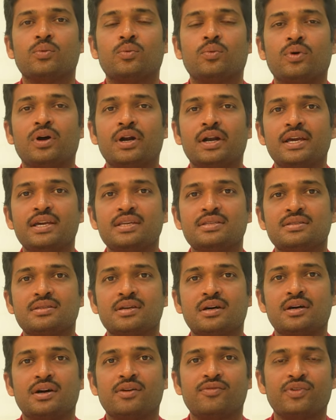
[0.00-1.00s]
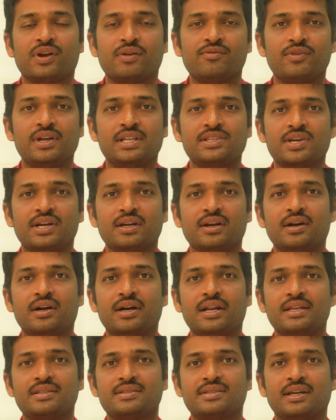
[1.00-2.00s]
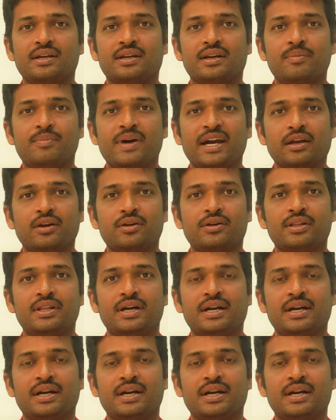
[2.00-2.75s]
One is from Wilson Garden, Central Bangalore.